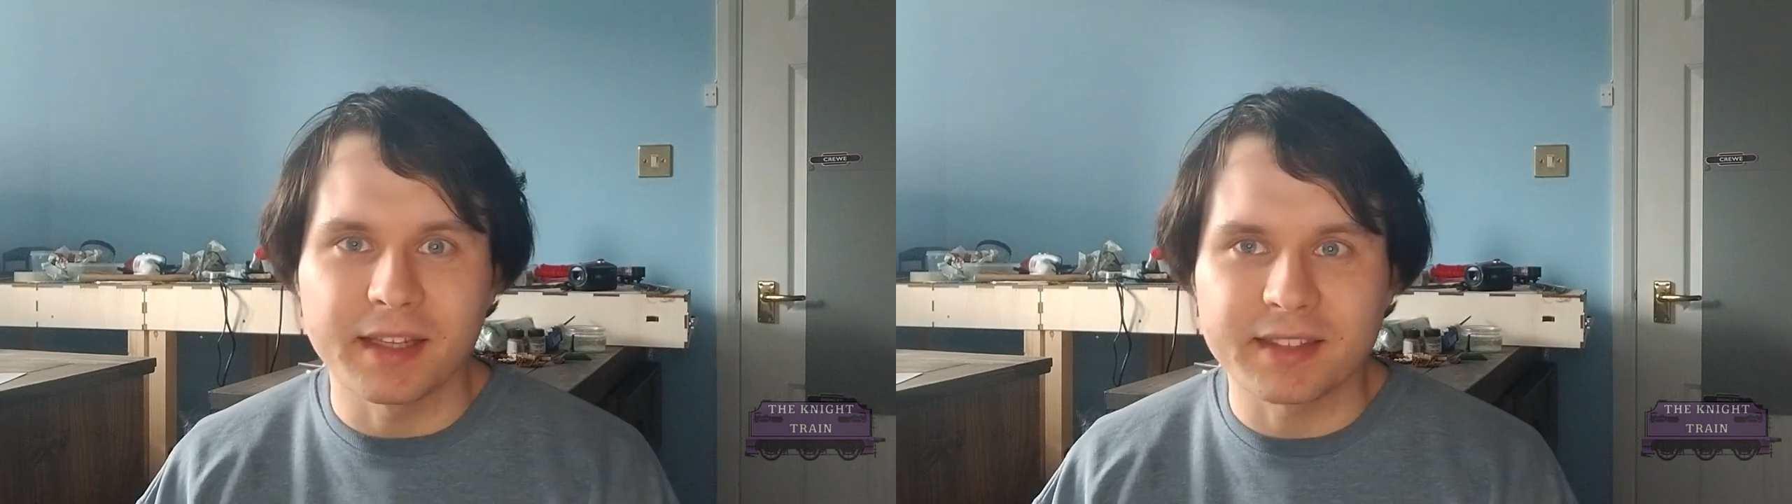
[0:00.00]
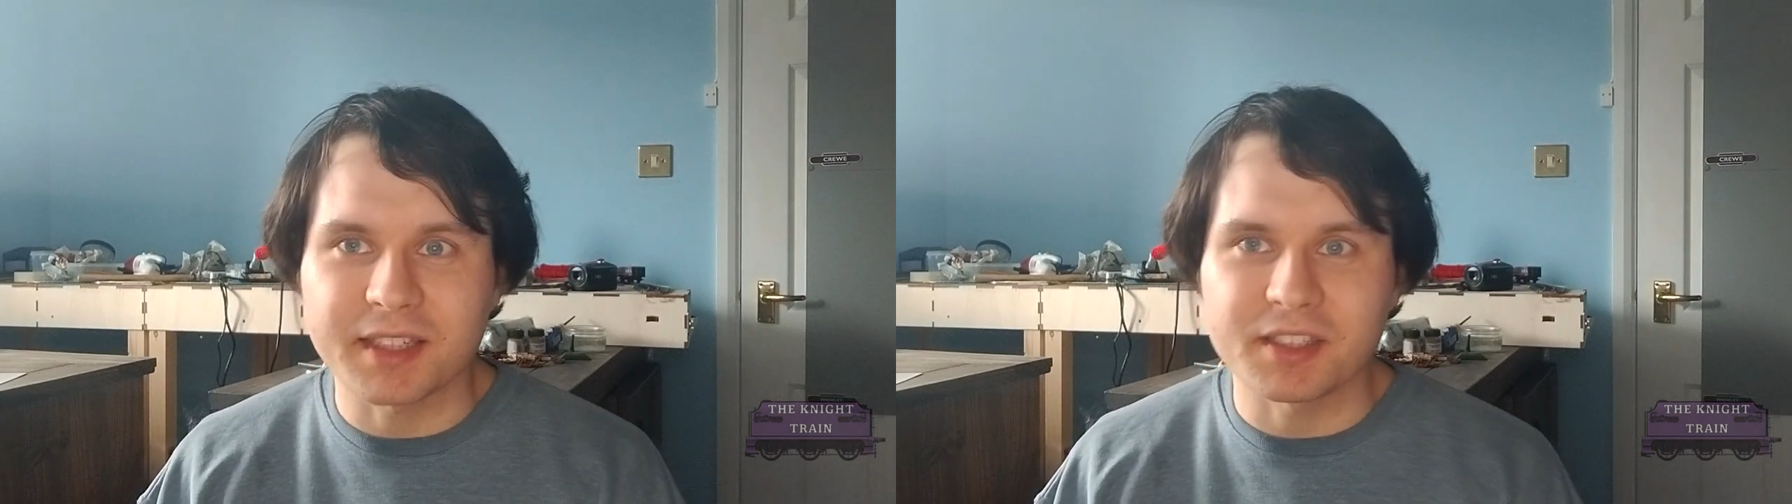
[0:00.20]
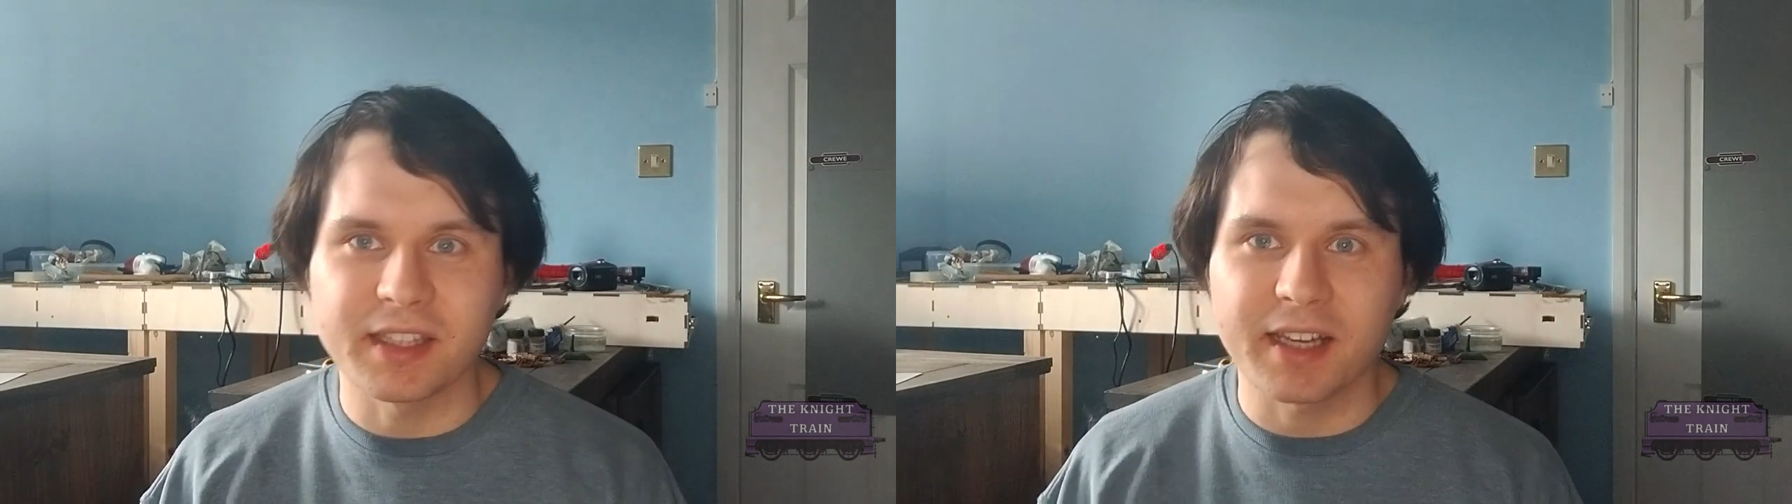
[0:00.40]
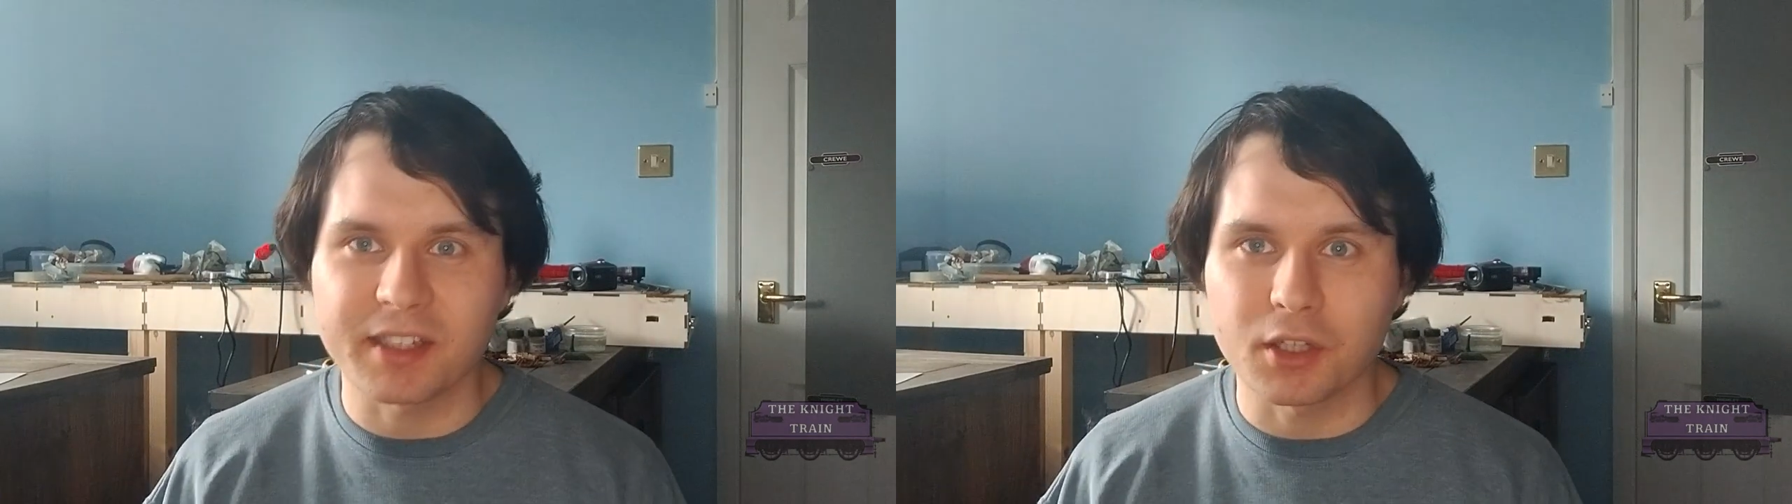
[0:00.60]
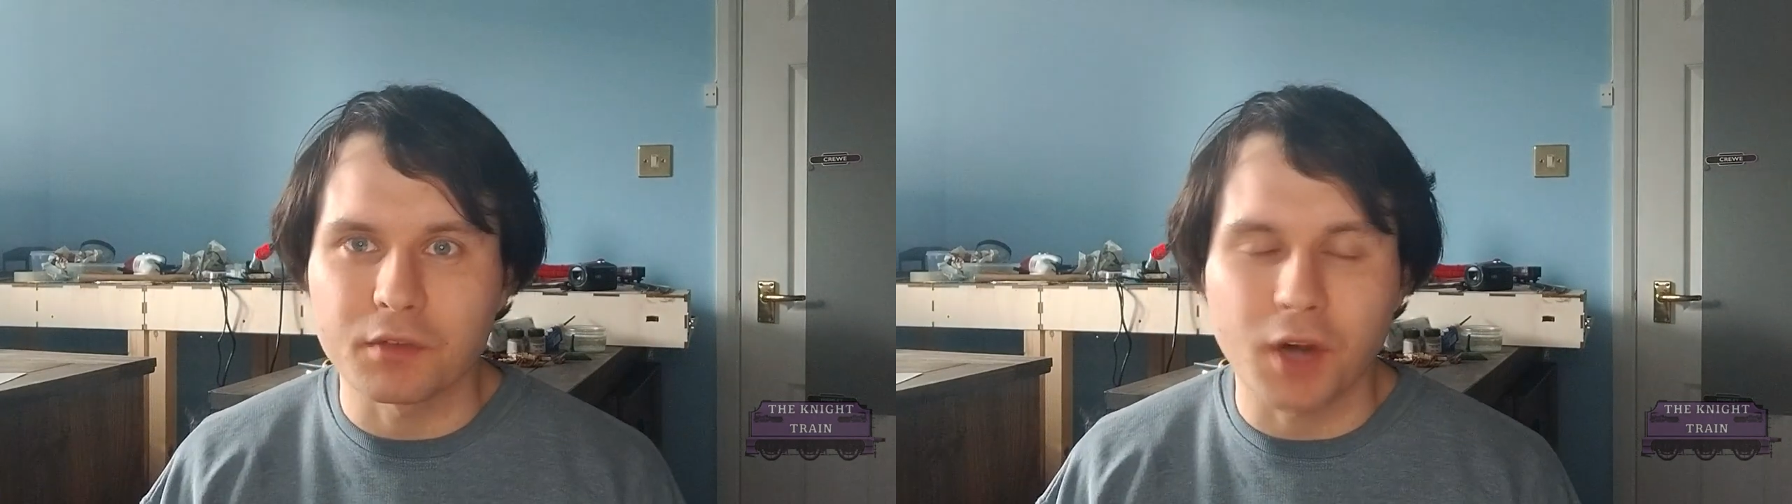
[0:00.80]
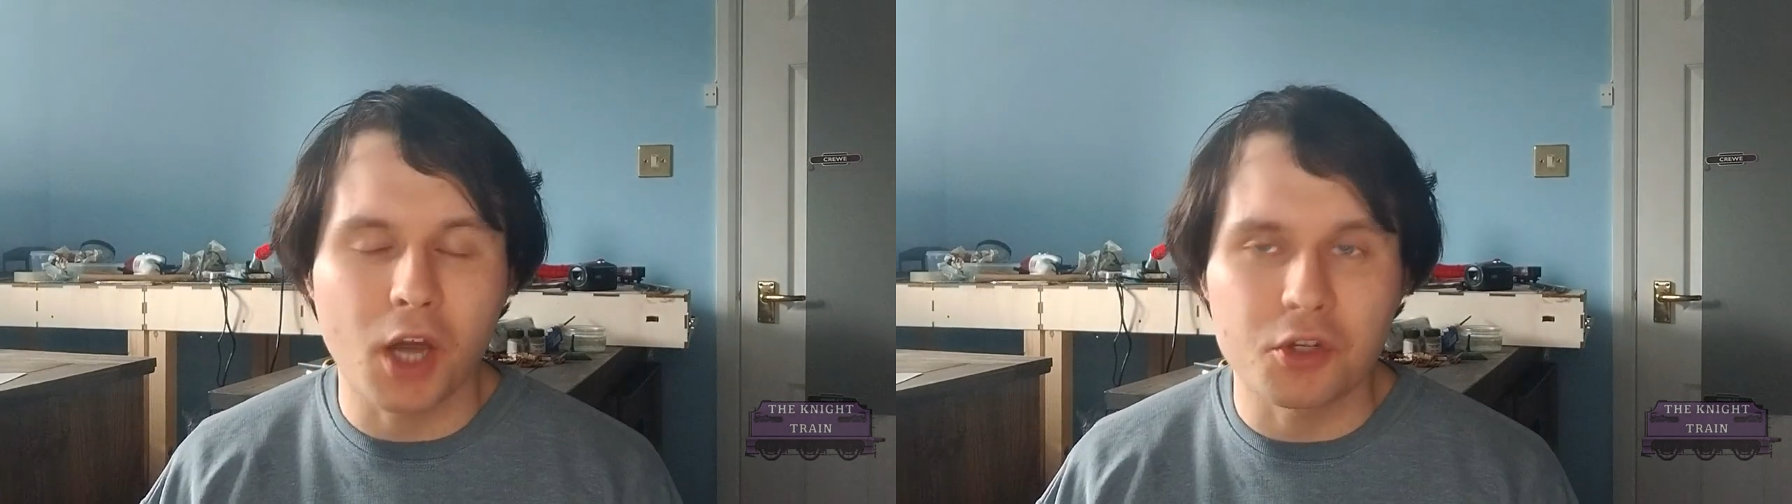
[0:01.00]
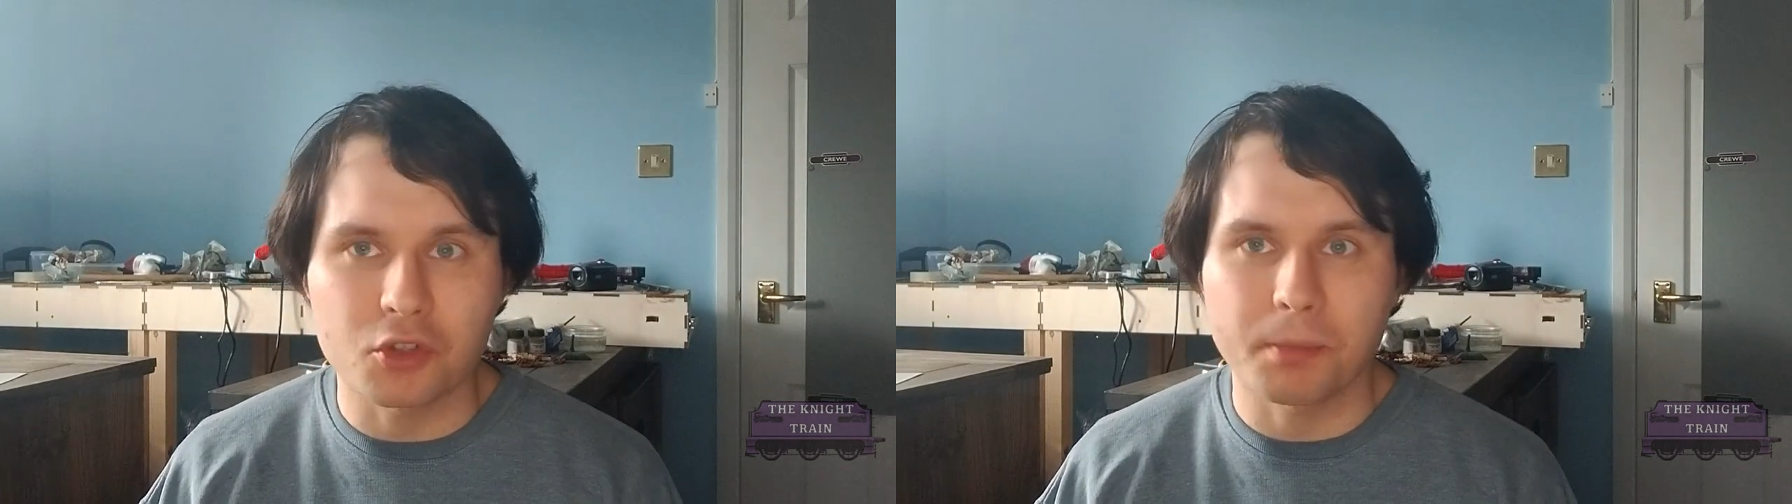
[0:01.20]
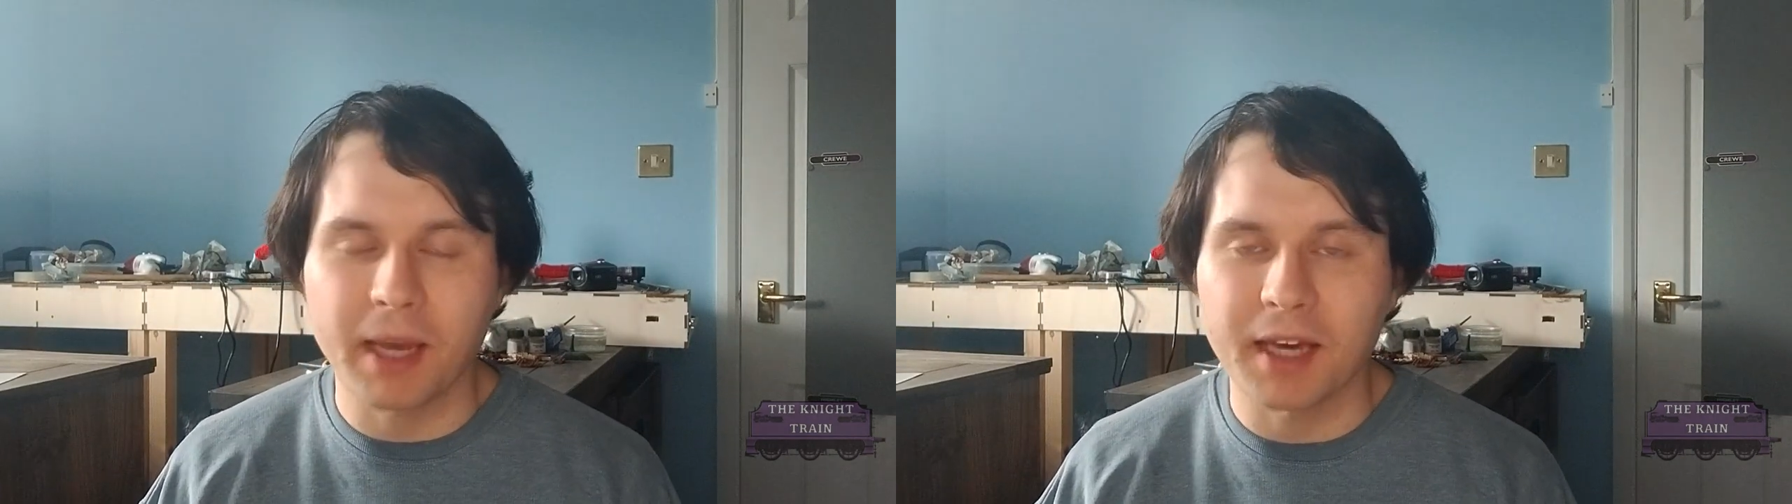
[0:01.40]
is actually adding over
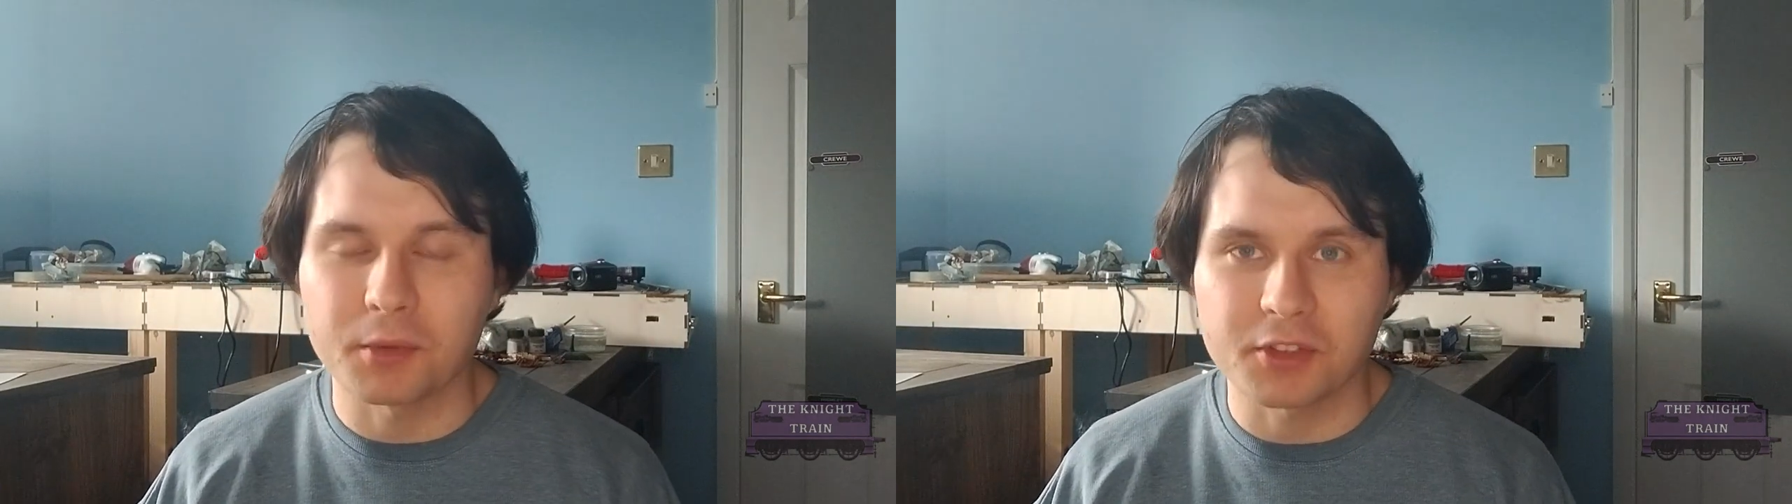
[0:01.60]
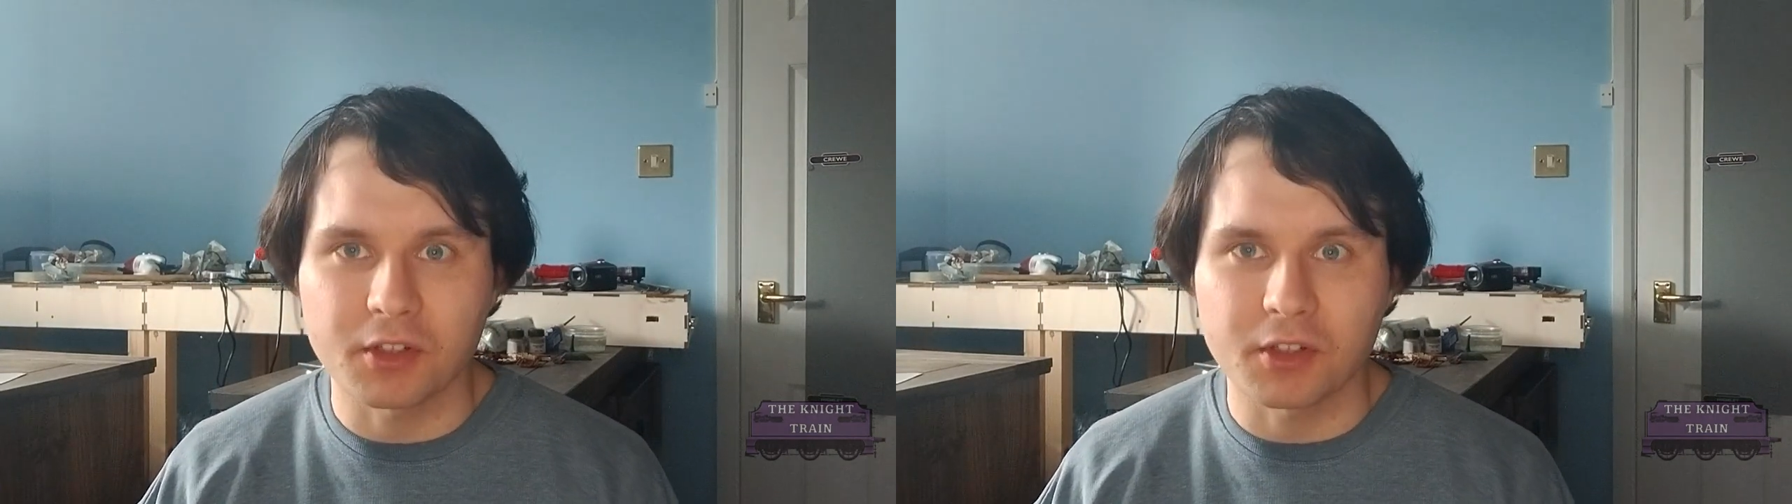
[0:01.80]
£100